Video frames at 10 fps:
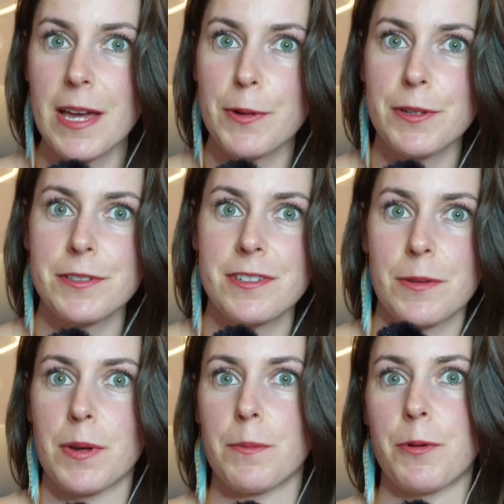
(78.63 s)
labels
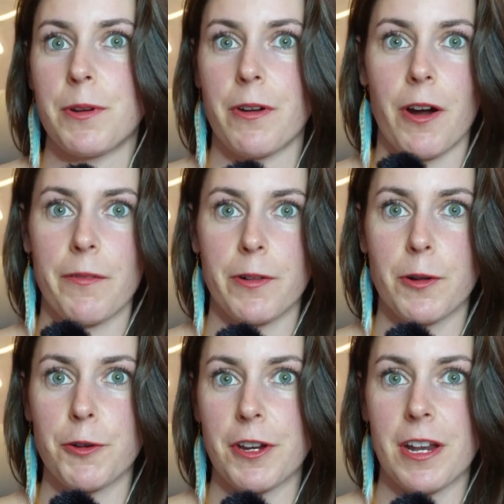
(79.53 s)
to pinpoint
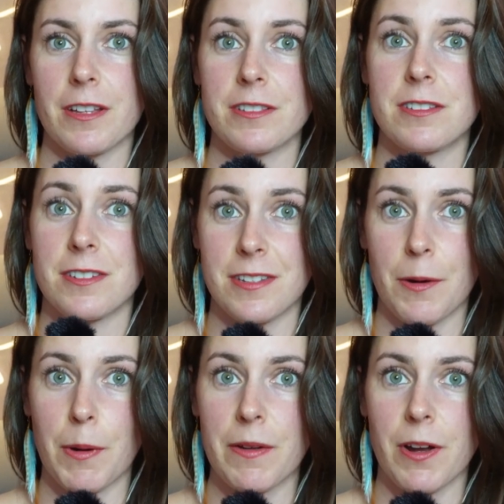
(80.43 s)
harmful ingredients to
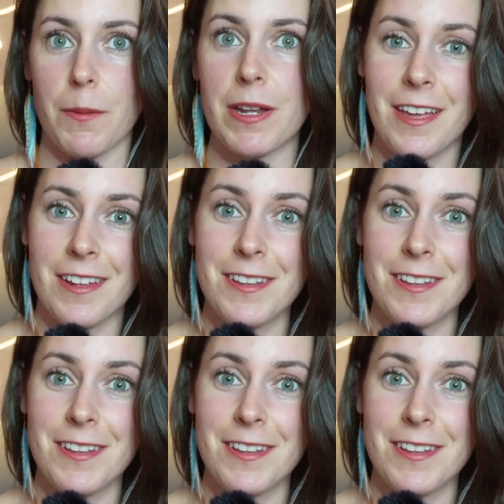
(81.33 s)
stay away from it.